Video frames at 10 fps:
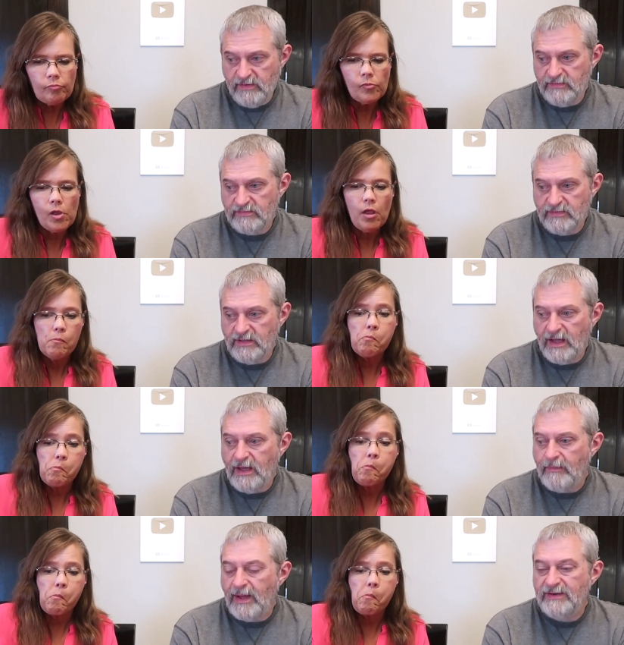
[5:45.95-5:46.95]
Speaker 1: honestly.
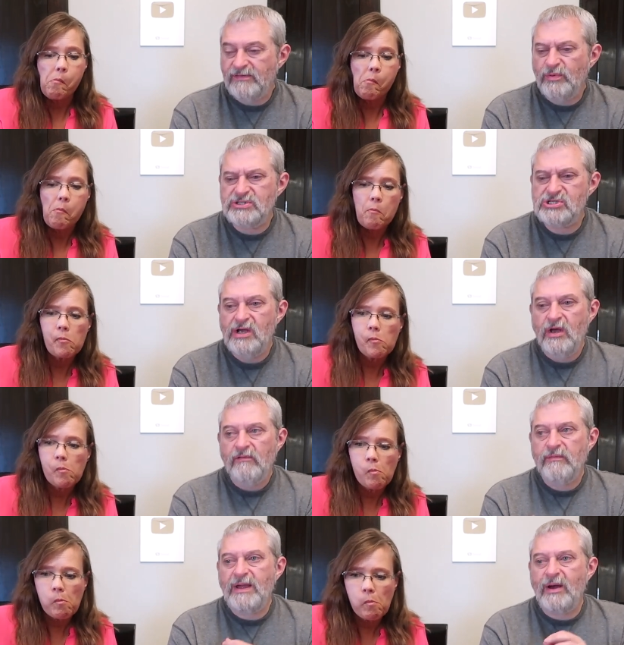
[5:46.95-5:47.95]
Mm -hmm. I, just wish,
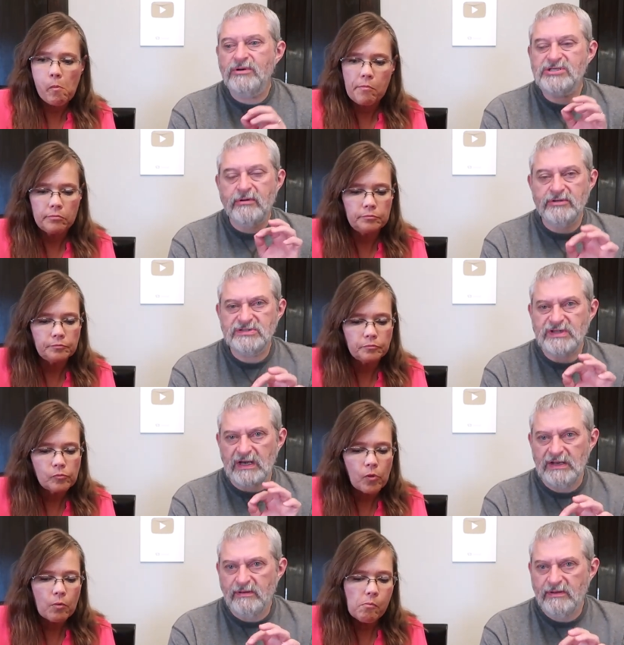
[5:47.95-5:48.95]
for me, I wish they were just
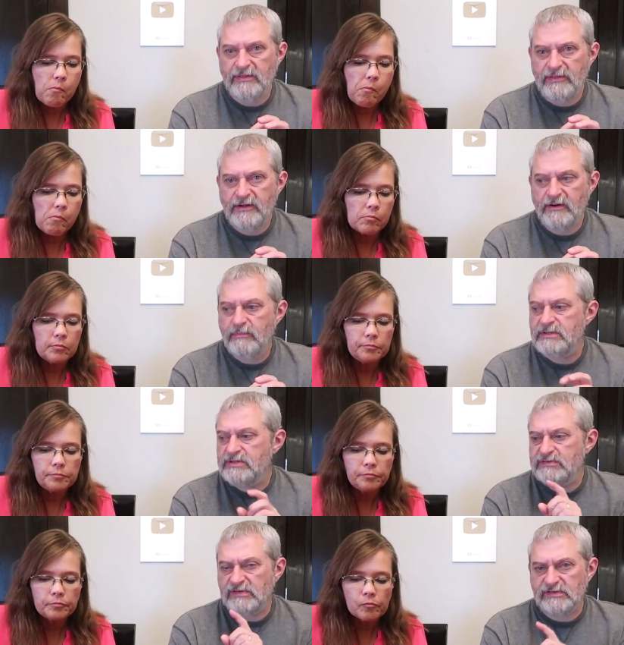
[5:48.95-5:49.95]
a little bit thicker.
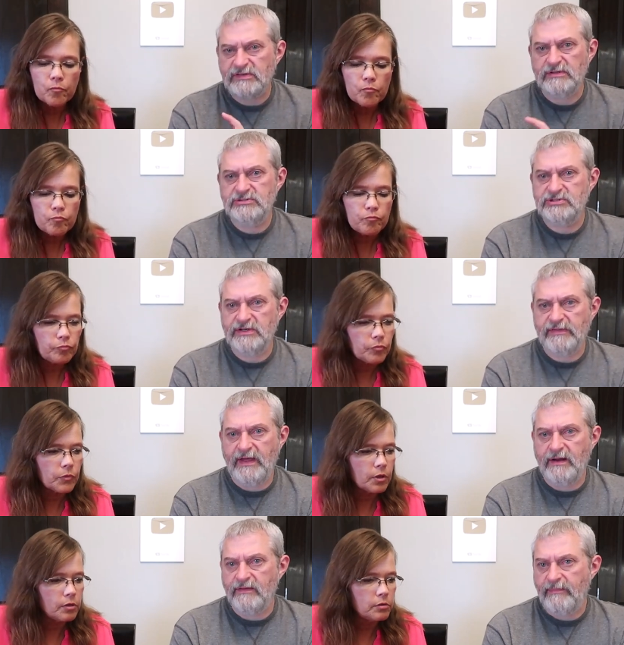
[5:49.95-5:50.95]
But there's a solution to
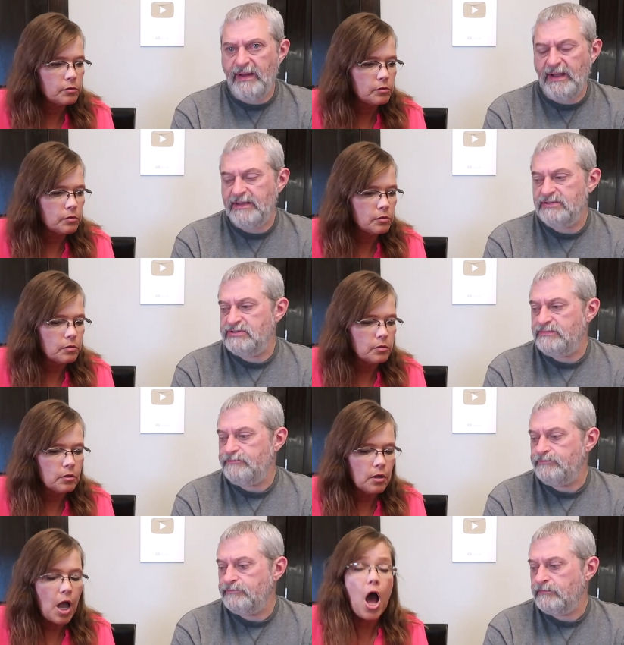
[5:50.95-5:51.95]
that on the package.
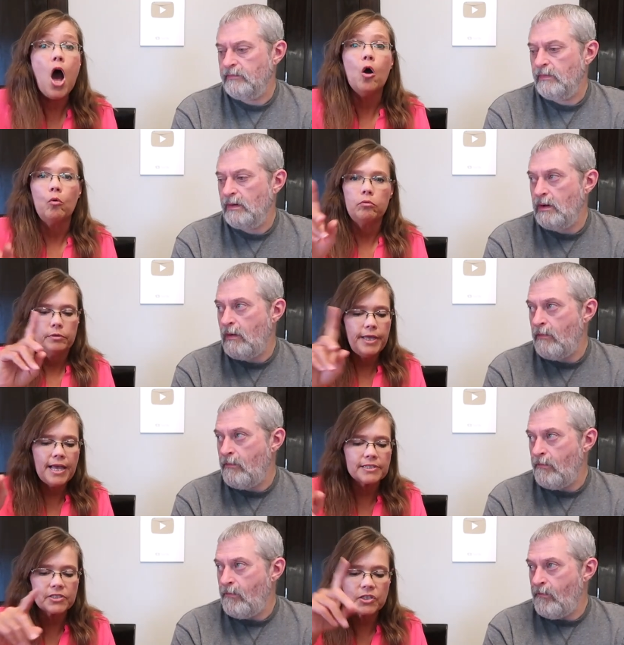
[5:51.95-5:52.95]
Speaker 2: Oh
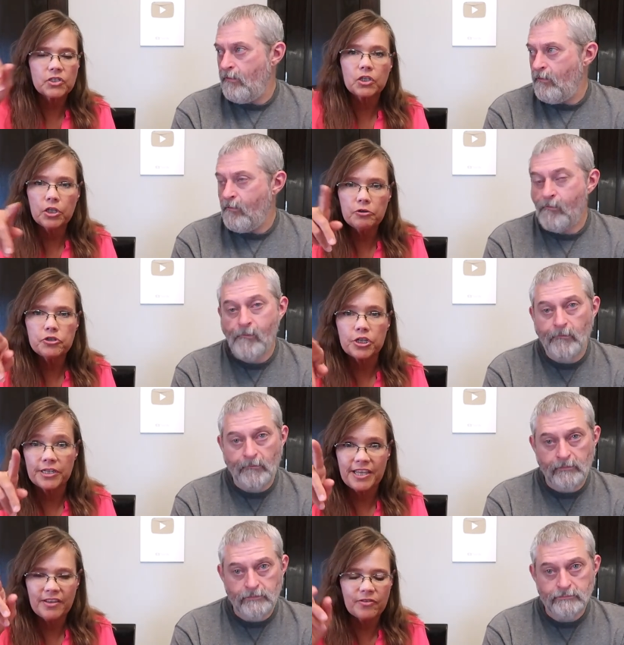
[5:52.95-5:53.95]
yes, the
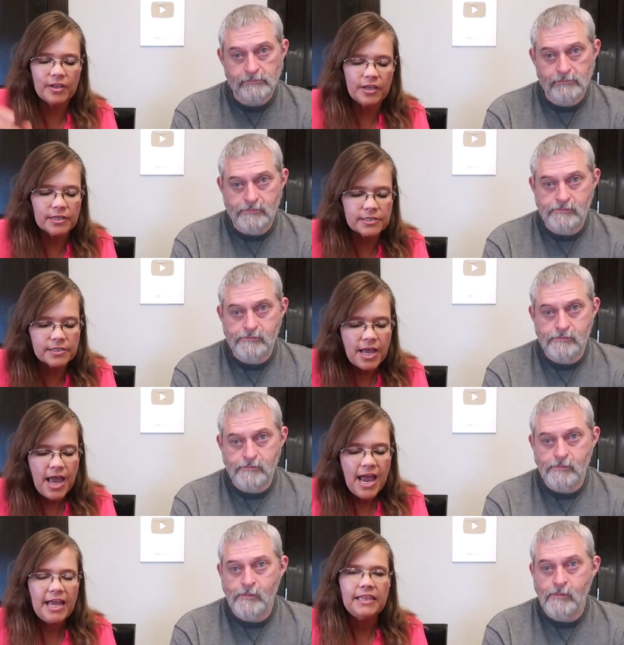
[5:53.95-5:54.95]
solution. Get this.
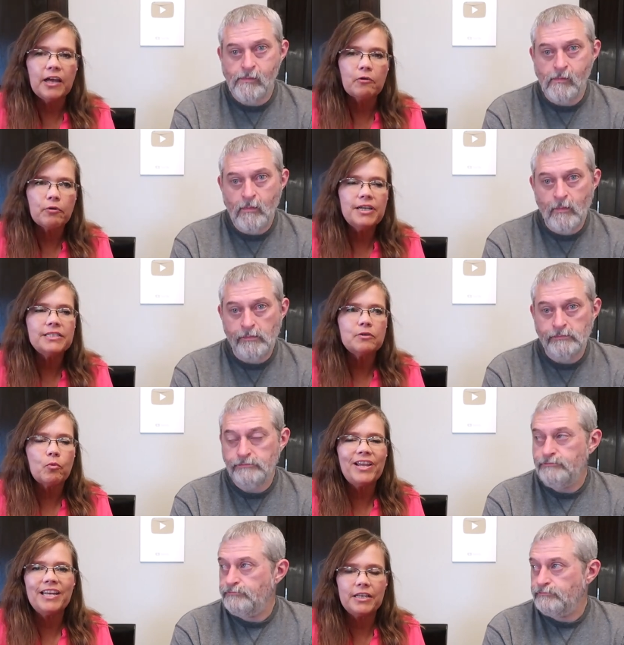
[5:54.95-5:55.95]
And the
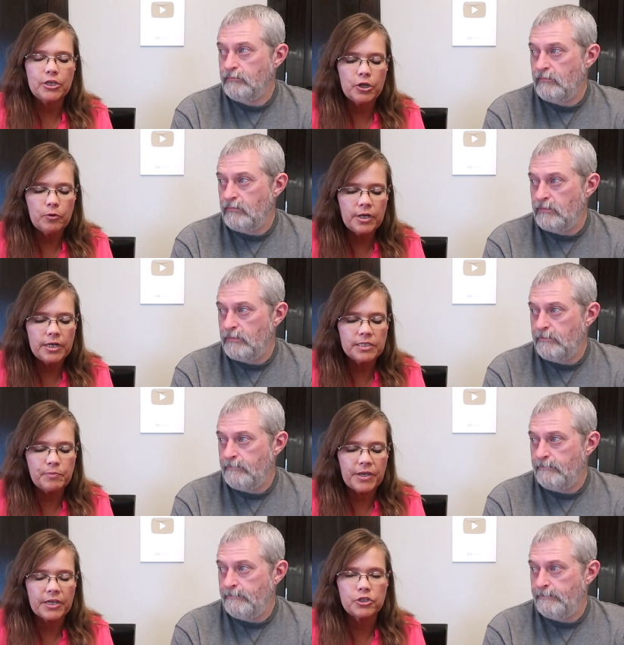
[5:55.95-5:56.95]
reason we didn't do it
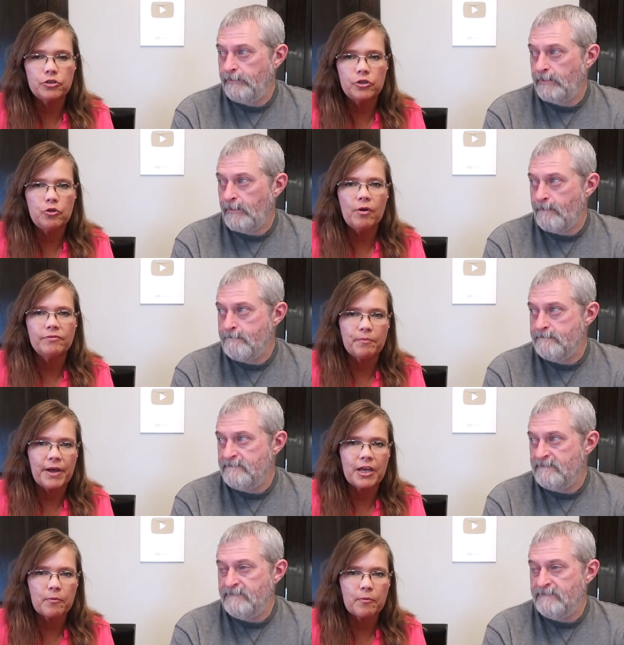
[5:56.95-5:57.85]
is because you have to bake